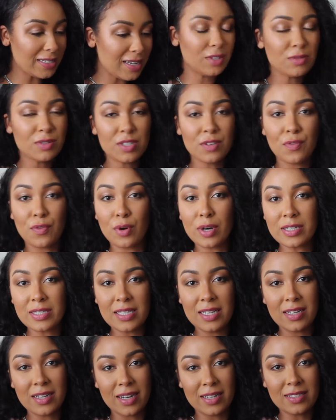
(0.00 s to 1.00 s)
This was
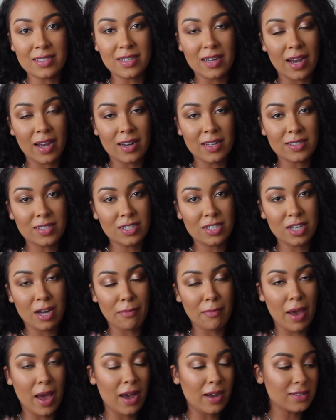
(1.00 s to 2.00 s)
$14.99 at TJ
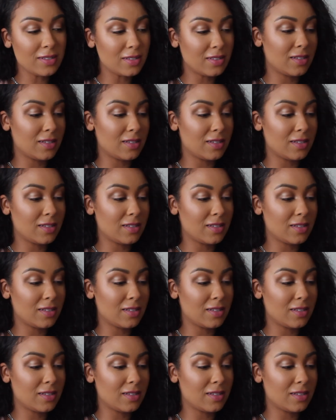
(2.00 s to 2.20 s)
Maxx.